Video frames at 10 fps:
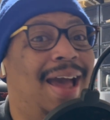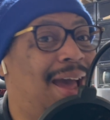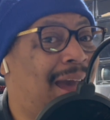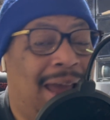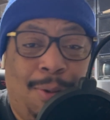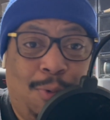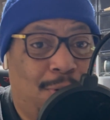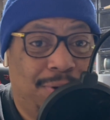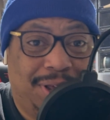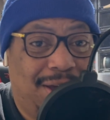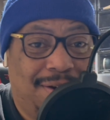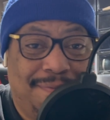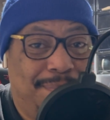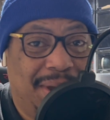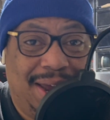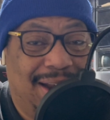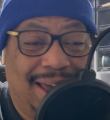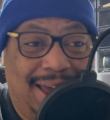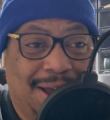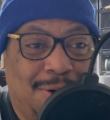ain't worthy of being a
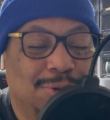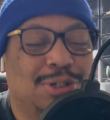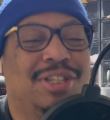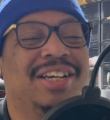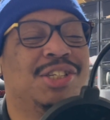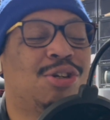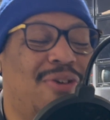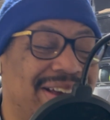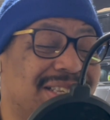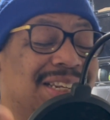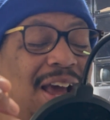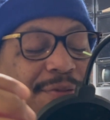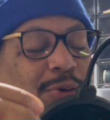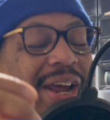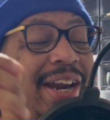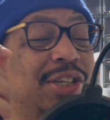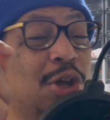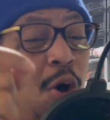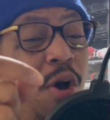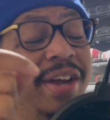head coach. The stress level that is
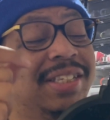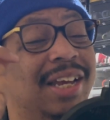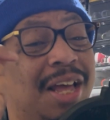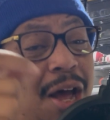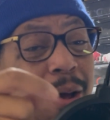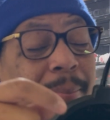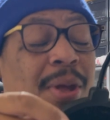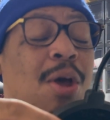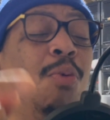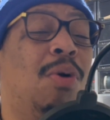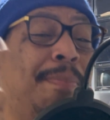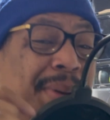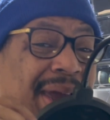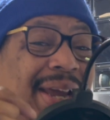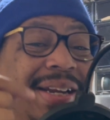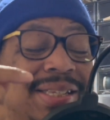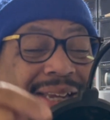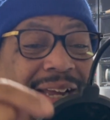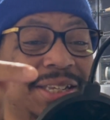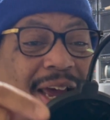going to come with being the
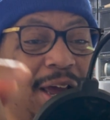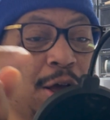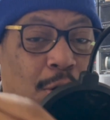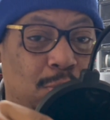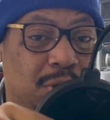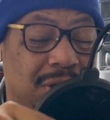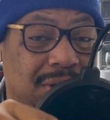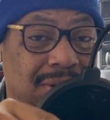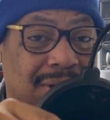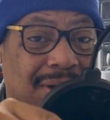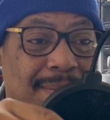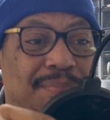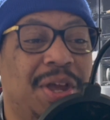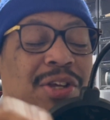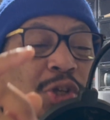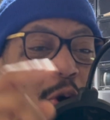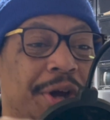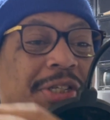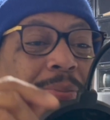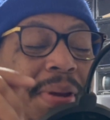Saints head coach is going
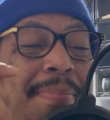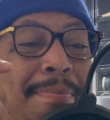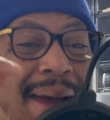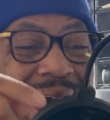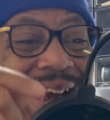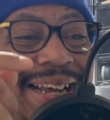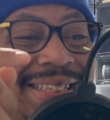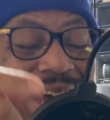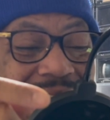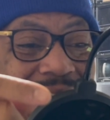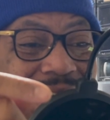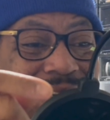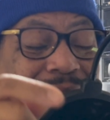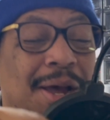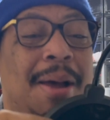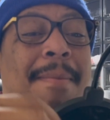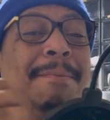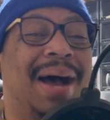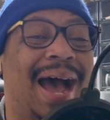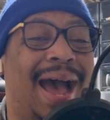to be magnetized
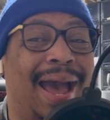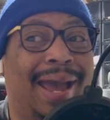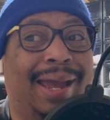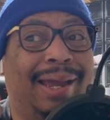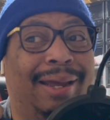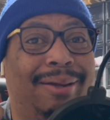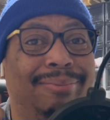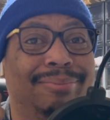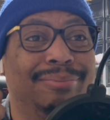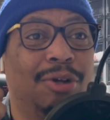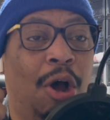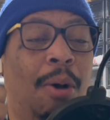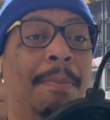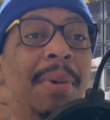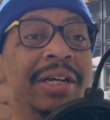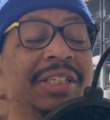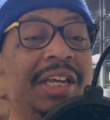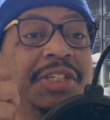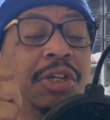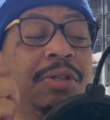by, I say
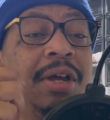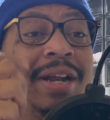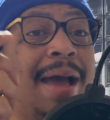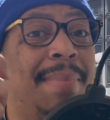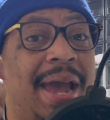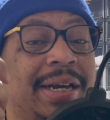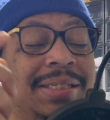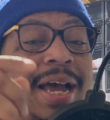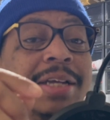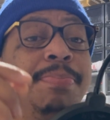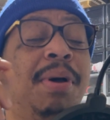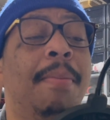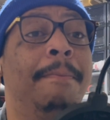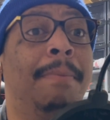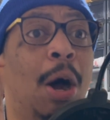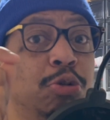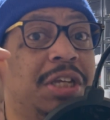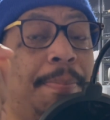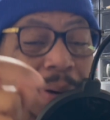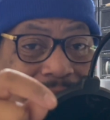shit, not magnetized, but
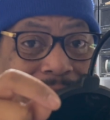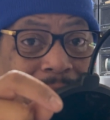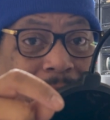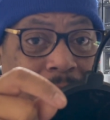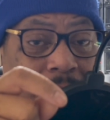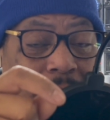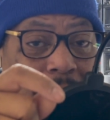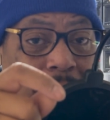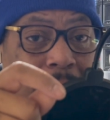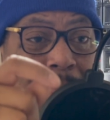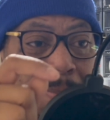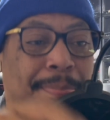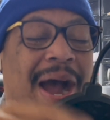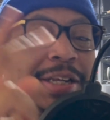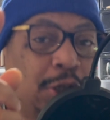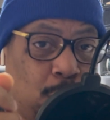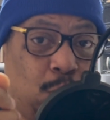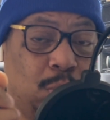multiplied by 2.